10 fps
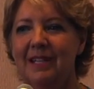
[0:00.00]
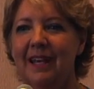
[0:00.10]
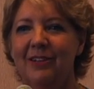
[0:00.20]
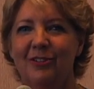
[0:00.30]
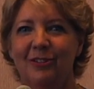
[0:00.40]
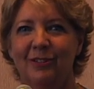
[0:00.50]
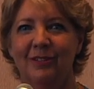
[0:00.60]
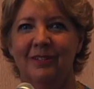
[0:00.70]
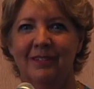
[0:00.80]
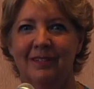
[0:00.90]
tender,
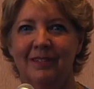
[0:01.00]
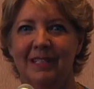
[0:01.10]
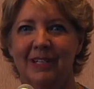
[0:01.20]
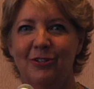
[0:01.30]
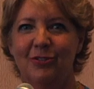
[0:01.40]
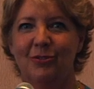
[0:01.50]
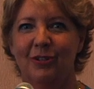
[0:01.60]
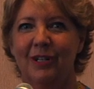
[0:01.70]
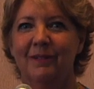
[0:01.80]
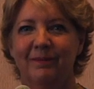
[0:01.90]
tender
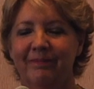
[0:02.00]
story.